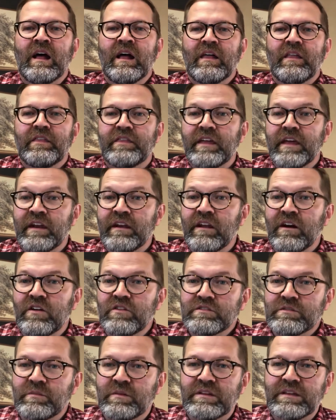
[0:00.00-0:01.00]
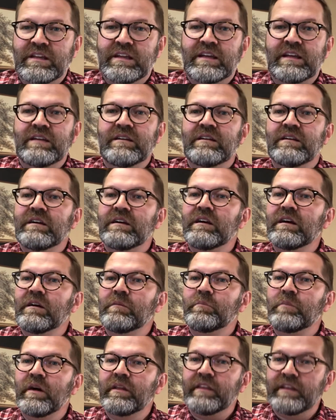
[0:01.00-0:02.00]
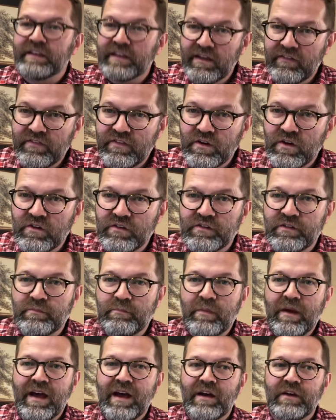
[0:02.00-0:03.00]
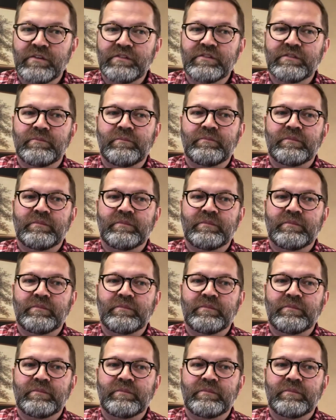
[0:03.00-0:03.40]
Then ultimately, upon the death of your spouse,